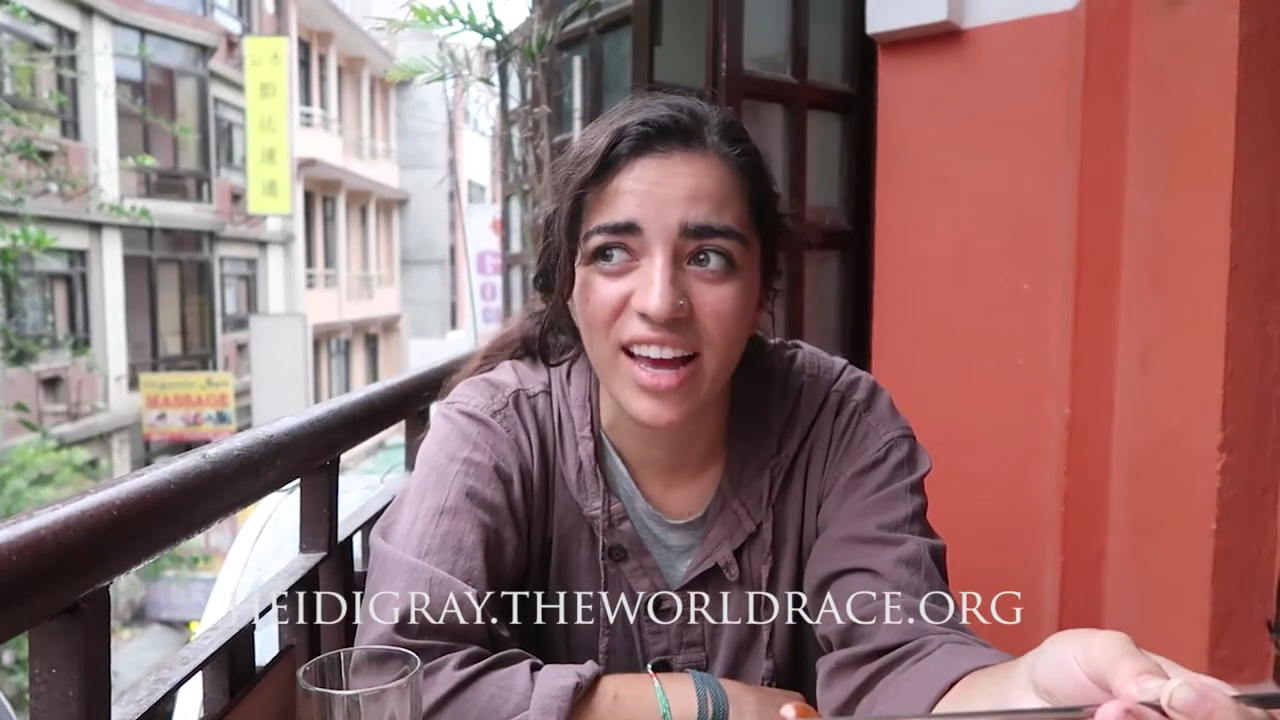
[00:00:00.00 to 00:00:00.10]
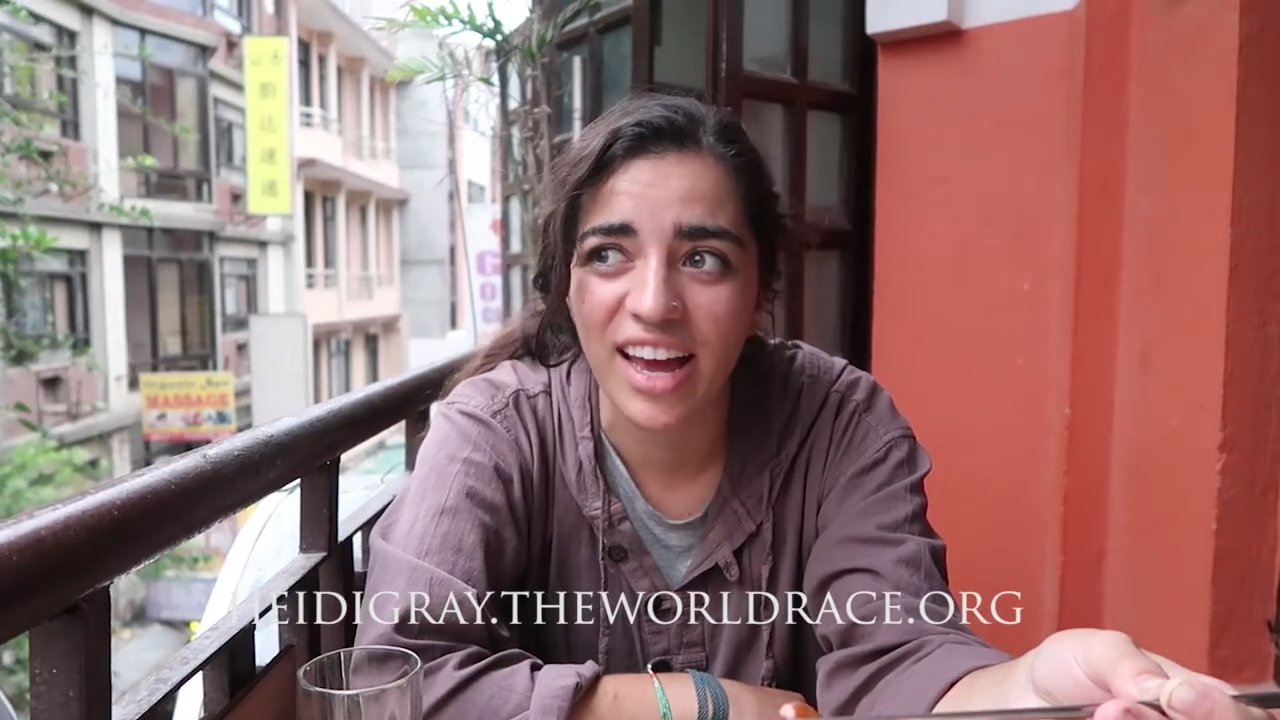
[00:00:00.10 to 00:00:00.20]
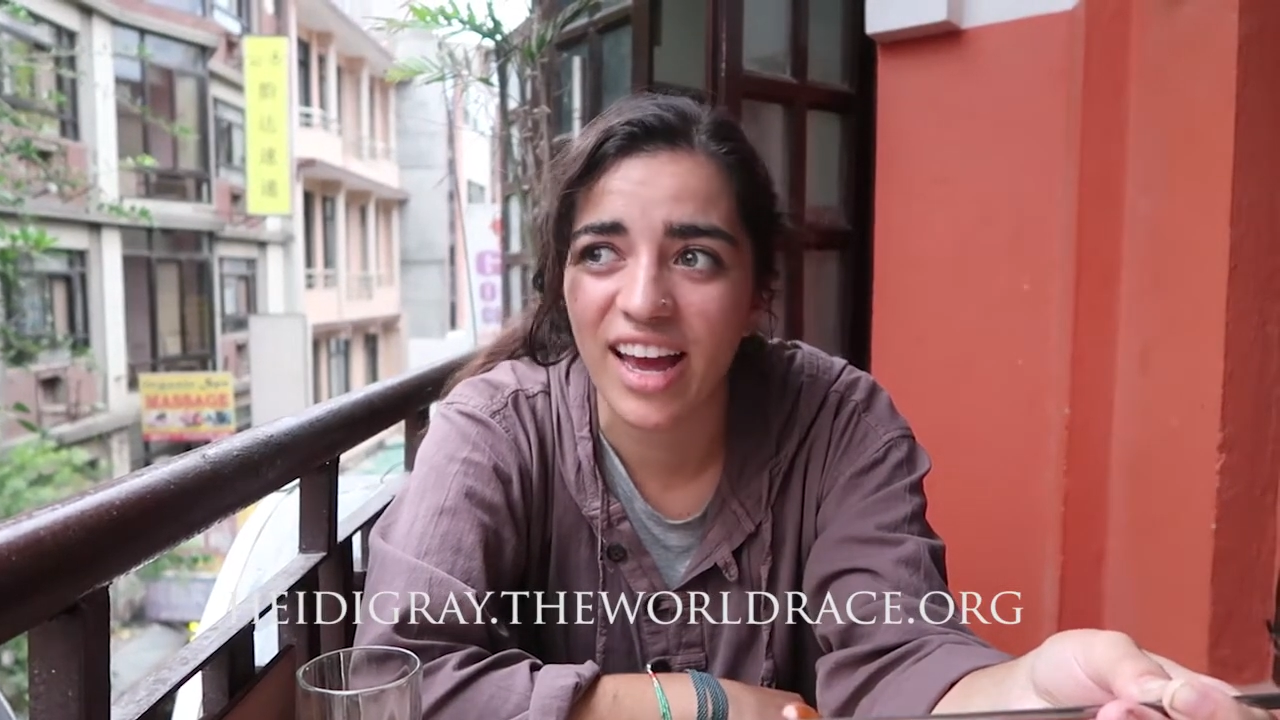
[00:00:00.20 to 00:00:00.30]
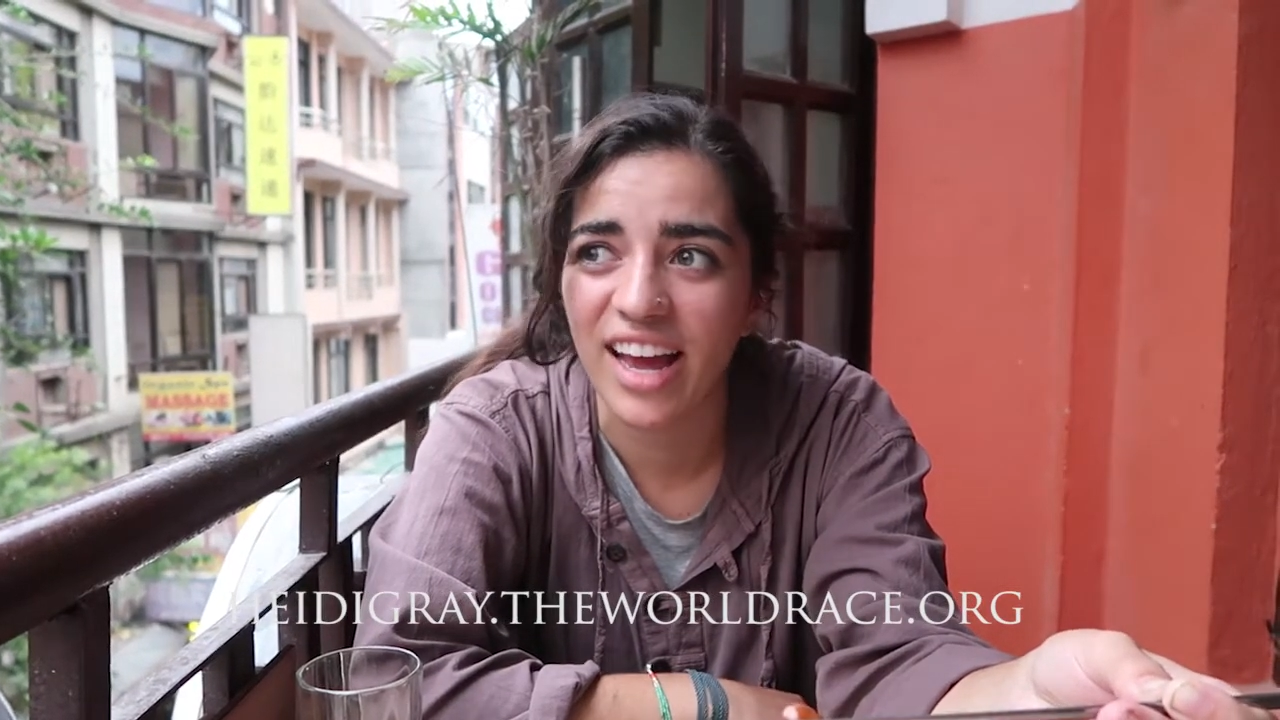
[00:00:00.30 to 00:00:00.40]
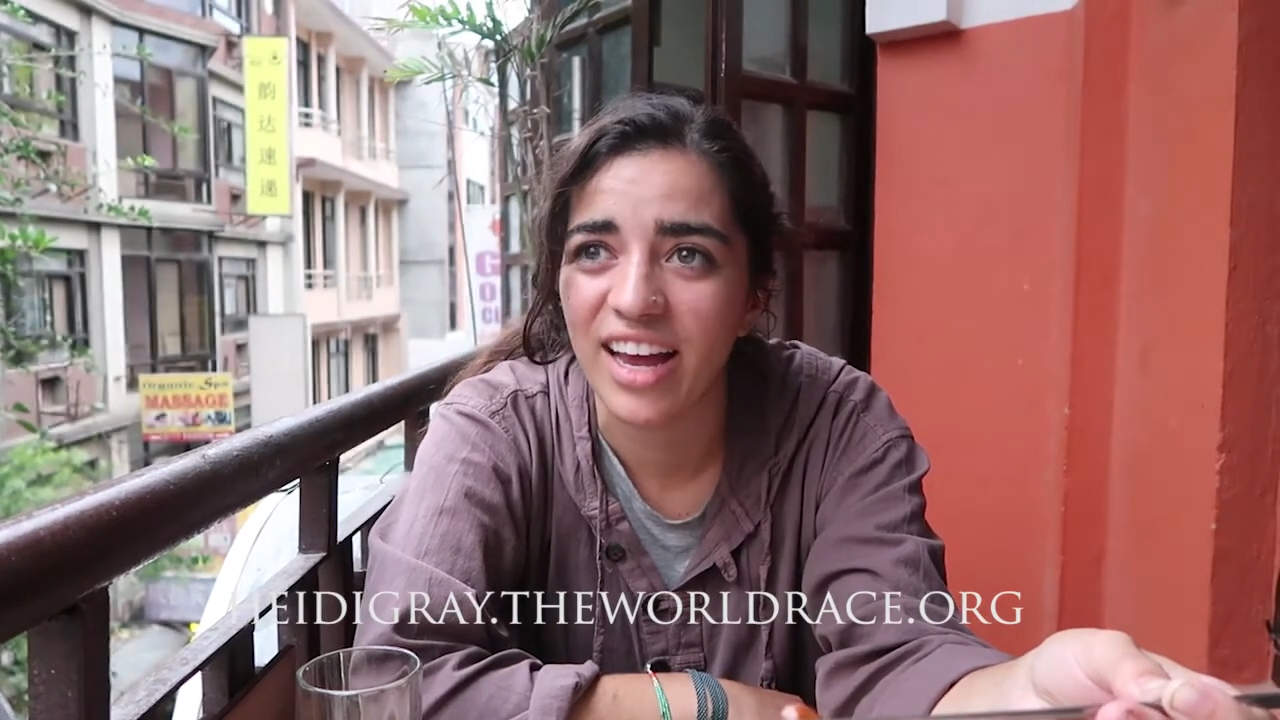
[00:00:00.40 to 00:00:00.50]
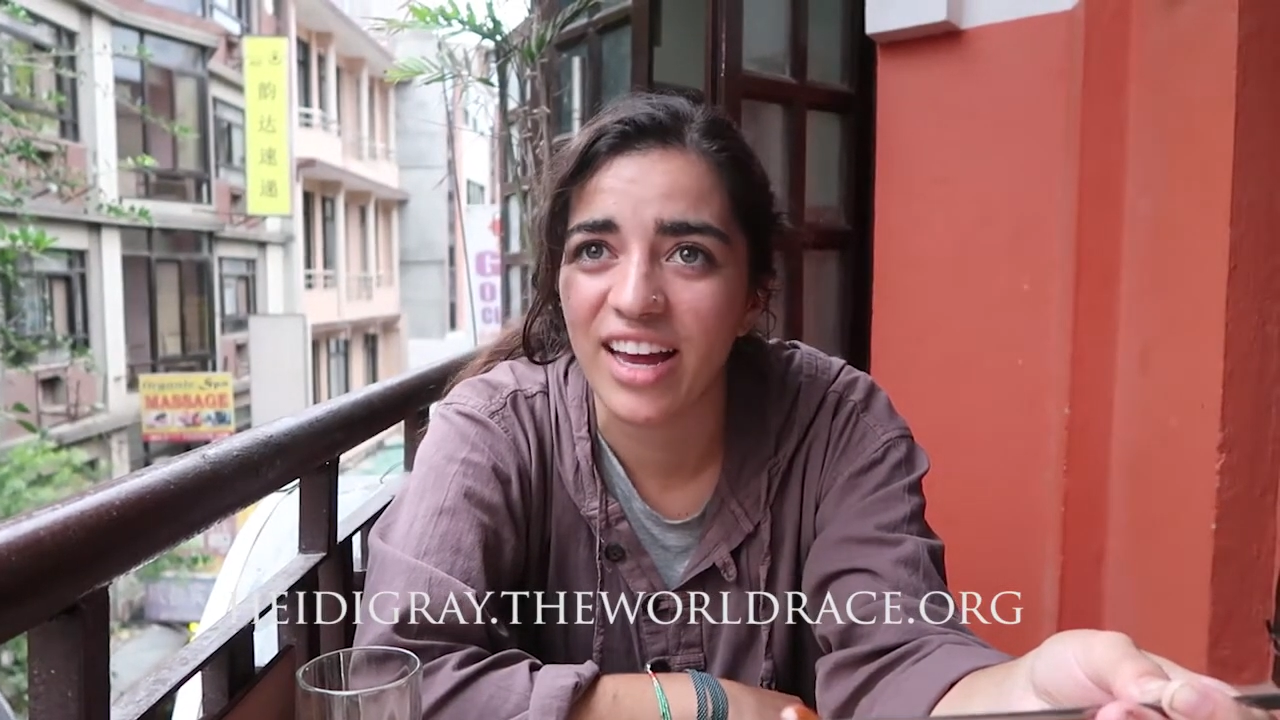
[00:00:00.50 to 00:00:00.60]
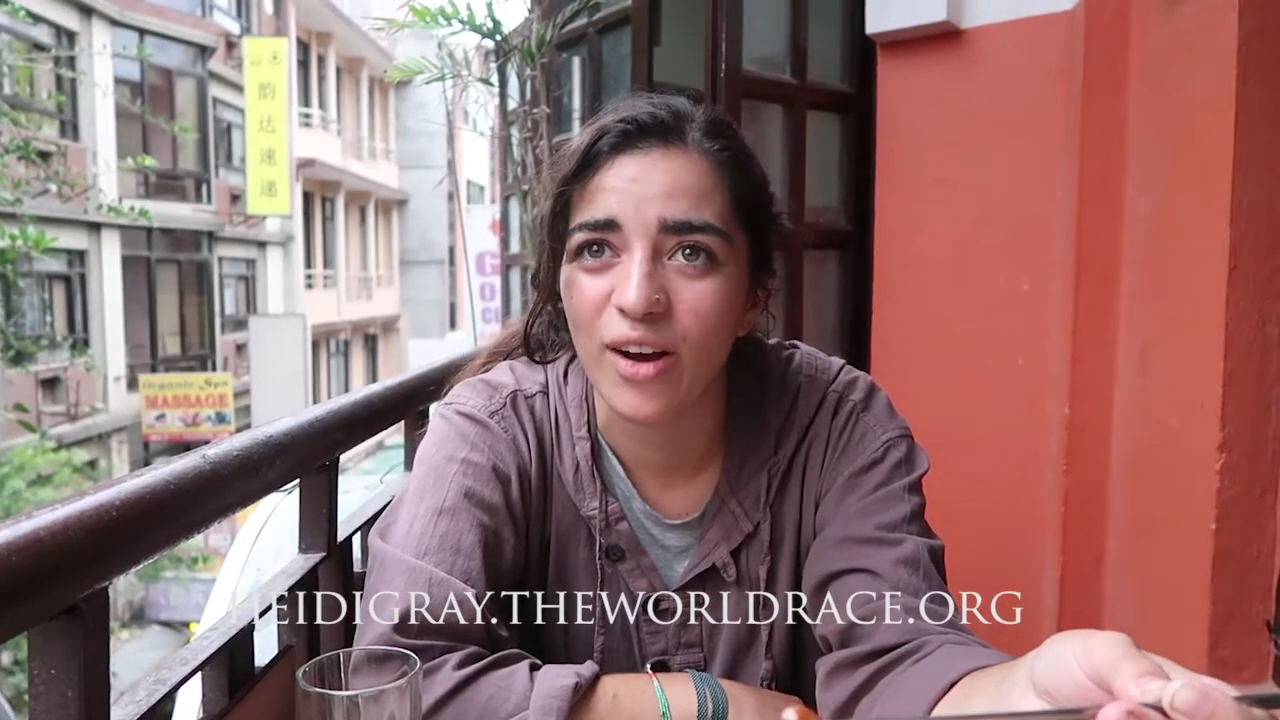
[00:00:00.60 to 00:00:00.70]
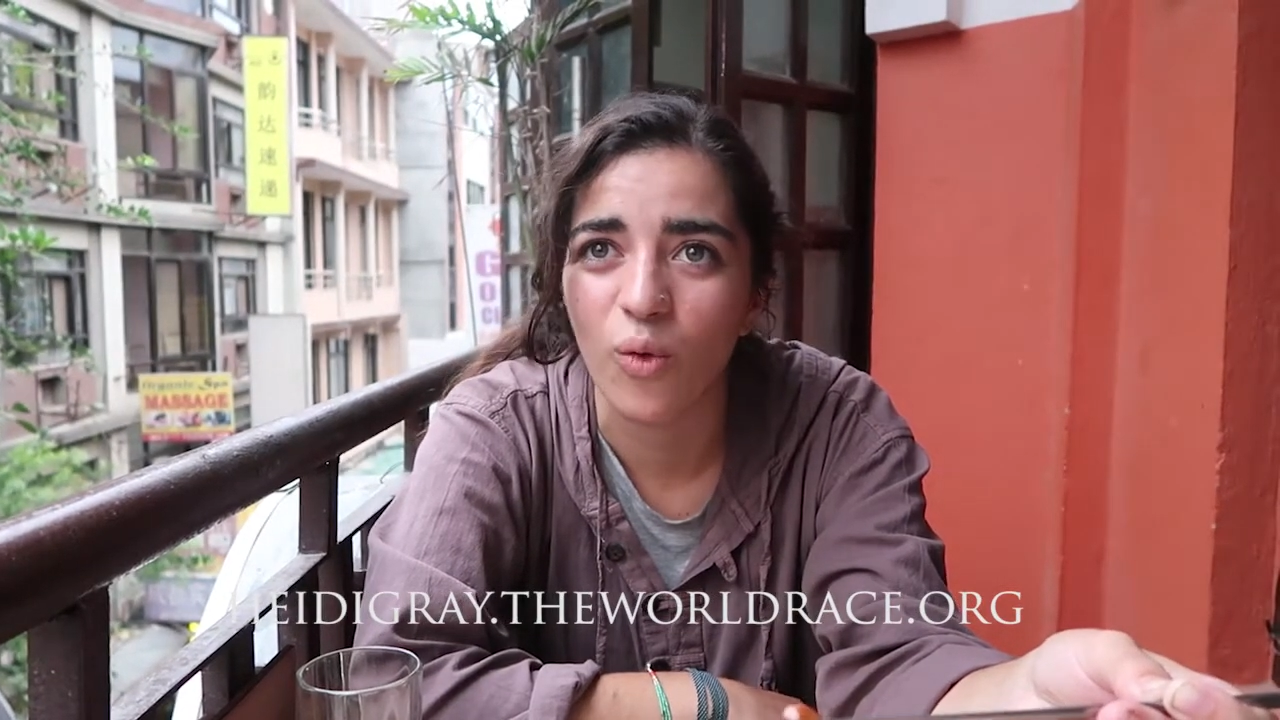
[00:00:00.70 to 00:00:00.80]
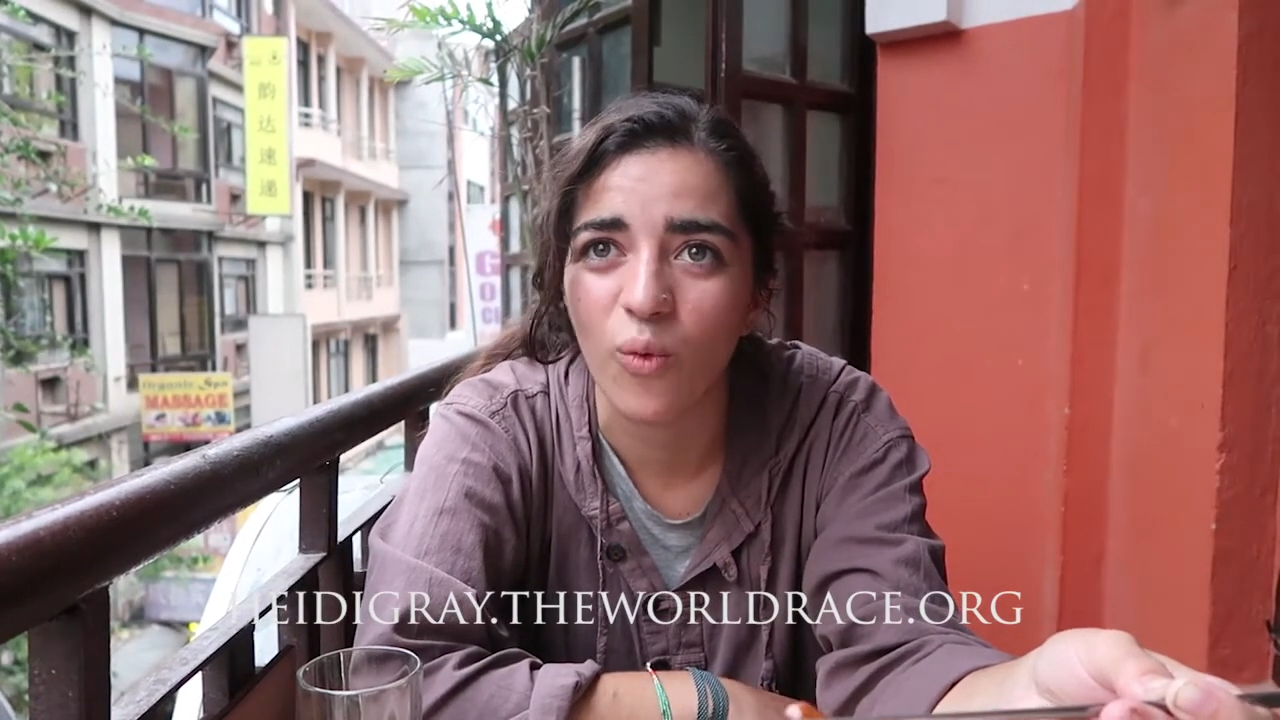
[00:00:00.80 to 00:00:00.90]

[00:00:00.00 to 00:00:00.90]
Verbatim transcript: a